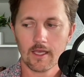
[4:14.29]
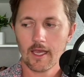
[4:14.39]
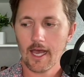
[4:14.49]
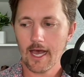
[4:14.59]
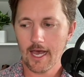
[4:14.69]

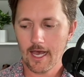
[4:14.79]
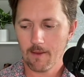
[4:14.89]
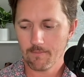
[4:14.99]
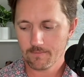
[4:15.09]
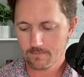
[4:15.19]

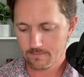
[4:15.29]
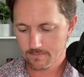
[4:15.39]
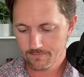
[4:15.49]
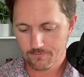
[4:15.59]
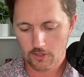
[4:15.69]

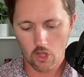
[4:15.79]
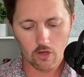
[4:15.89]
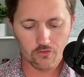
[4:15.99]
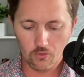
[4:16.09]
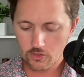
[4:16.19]

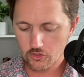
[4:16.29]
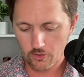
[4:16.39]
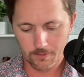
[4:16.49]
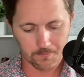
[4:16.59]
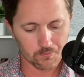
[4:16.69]
Long story
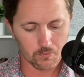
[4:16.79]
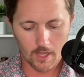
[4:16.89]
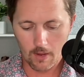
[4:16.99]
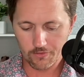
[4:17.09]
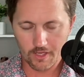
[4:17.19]
short,
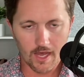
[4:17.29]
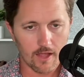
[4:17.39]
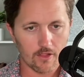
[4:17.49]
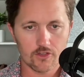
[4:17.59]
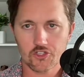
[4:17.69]
I was in
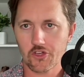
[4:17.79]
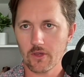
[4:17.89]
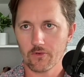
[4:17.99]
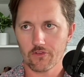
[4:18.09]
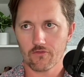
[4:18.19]
college. It
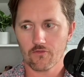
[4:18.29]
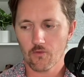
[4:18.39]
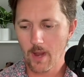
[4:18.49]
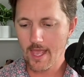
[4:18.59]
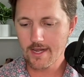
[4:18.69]
was a
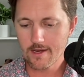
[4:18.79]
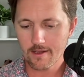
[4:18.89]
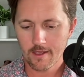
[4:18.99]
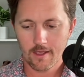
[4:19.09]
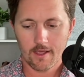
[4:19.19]
friend,
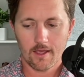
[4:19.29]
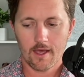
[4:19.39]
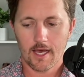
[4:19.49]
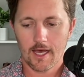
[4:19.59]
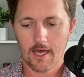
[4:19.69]

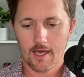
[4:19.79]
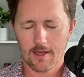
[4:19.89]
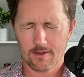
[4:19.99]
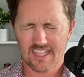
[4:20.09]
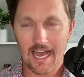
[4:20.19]

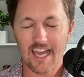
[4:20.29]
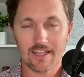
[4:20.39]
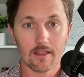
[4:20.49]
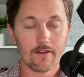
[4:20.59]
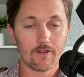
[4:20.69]
guy
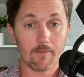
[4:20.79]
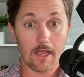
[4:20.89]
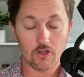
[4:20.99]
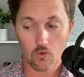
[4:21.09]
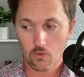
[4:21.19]
that lived in my
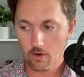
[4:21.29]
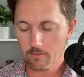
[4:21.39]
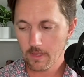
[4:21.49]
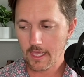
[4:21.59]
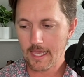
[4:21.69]

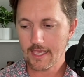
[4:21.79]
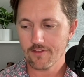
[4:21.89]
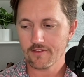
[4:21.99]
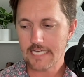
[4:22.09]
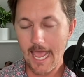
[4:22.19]
dorm.
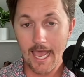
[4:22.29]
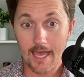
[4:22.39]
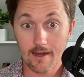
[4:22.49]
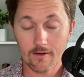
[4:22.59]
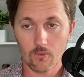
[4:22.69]
His
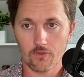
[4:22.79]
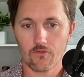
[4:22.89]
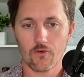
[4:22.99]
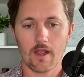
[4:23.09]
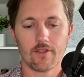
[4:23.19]
dad was
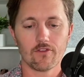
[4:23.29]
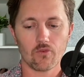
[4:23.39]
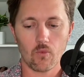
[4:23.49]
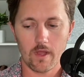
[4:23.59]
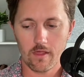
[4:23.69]
friends
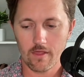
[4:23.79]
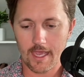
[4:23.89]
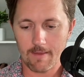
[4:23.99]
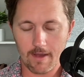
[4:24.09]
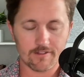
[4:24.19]
with
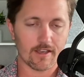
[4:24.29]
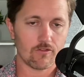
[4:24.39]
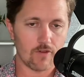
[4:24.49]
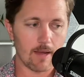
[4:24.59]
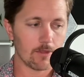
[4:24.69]
a Mexican
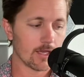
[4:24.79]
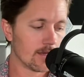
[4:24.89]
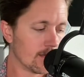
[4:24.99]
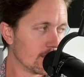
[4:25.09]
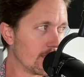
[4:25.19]
family
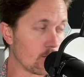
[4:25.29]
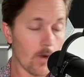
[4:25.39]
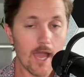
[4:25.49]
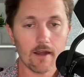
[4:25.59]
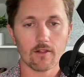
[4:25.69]
that
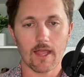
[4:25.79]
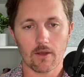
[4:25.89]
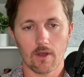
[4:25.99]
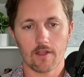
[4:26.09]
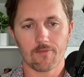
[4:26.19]
ran
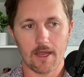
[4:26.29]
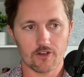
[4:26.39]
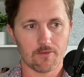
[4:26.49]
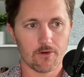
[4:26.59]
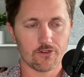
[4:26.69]
a
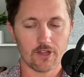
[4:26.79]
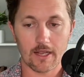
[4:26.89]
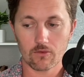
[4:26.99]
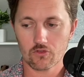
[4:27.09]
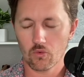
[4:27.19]
Spanish immersion
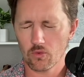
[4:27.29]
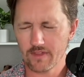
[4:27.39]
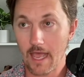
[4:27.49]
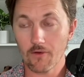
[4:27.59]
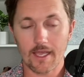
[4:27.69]
language school
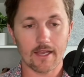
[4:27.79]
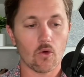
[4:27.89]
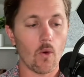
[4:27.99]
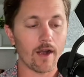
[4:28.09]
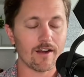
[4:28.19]
down in
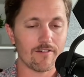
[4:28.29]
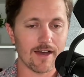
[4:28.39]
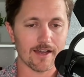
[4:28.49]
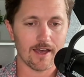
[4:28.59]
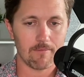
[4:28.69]

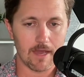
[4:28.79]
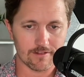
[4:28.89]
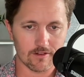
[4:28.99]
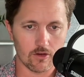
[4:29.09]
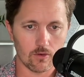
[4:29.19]
Cuernavaca,
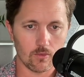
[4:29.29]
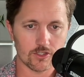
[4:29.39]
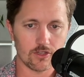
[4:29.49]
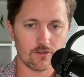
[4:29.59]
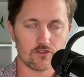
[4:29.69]
Mexico,
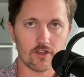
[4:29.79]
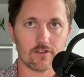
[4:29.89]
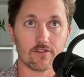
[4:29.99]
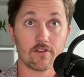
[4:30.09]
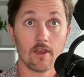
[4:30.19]
which is
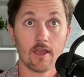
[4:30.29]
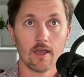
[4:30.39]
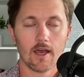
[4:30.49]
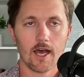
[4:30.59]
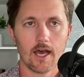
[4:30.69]
just
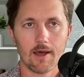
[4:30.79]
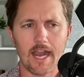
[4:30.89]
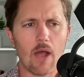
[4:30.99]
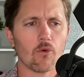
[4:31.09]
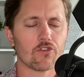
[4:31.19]

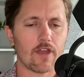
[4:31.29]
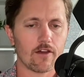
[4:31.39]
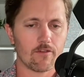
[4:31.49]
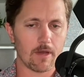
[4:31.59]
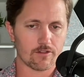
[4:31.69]
an hour
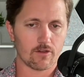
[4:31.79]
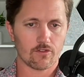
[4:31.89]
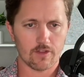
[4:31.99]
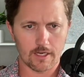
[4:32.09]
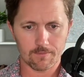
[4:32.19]
south of Mexico
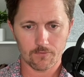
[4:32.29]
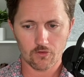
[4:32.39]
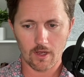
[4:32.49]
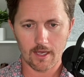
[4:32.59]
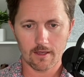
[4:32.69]
City.
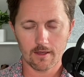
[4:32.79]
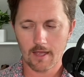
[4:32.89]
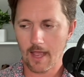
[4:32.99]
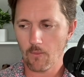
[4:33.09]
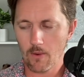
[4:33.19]
So
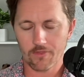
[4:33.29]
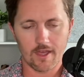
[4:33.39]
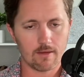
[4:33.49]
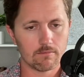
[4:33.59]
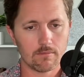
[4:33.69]
I went with
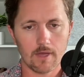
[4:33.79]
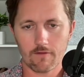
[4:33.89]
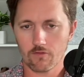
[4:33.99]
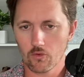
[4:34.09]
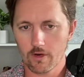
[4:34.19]
him. I
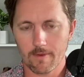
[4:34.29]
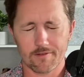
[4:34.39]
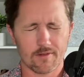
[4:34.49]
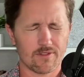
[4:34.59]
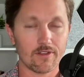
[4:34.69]
flew into
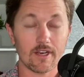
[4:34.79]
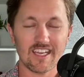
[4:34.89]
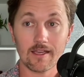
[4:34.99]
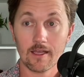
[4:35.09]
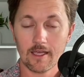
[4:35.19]
Mexico
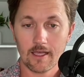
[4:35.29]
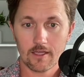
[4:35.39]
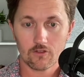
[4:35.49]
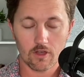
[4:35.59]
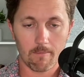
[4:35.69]
City,
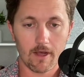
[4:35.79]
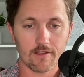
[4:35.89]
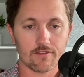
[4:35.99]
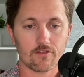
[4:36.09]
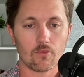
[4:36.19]
took a
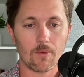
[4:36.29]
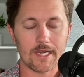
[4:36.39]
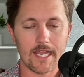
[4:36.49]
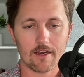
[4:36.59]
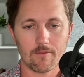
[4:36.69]
bus. We
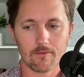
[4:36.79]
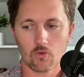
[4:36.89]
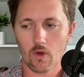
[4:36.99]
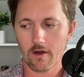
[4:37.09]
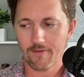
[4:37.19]
went down to
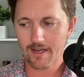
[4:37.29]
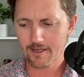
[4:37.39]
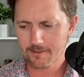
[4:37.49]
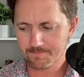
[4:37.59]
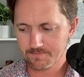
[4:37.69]
Cuernavaca.